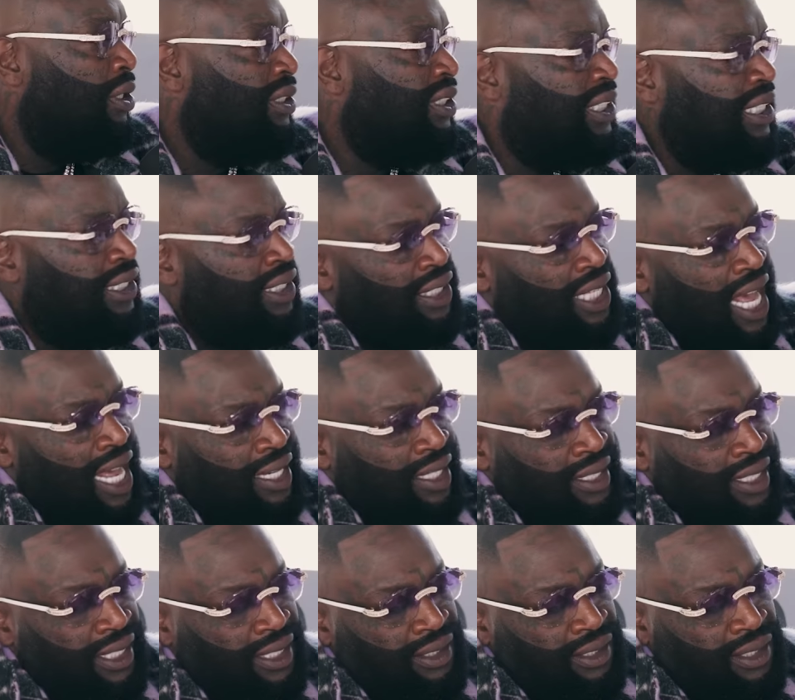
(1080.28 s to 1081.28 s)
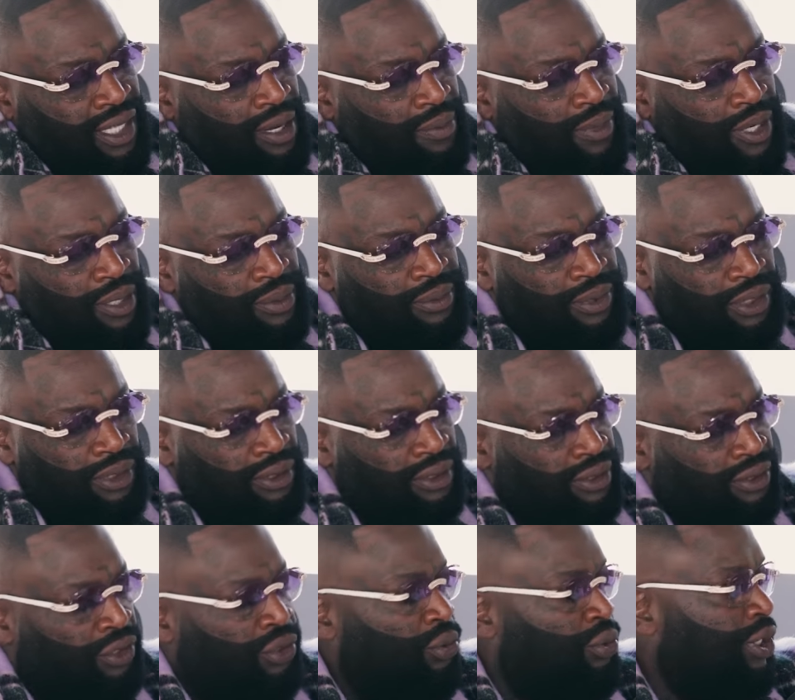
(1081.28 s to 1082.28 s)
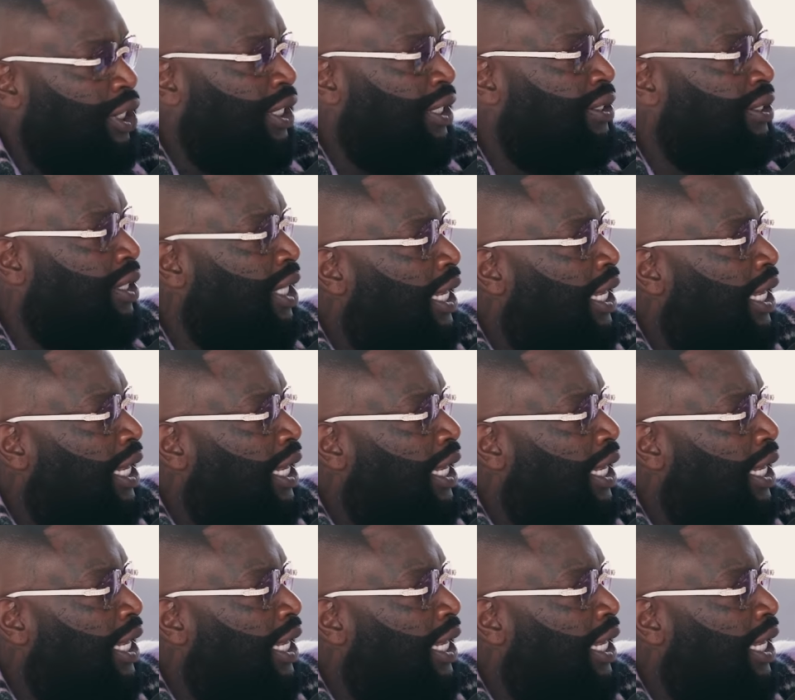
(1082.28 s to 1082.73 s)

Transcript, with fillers: Seen a lot of niggas come up two years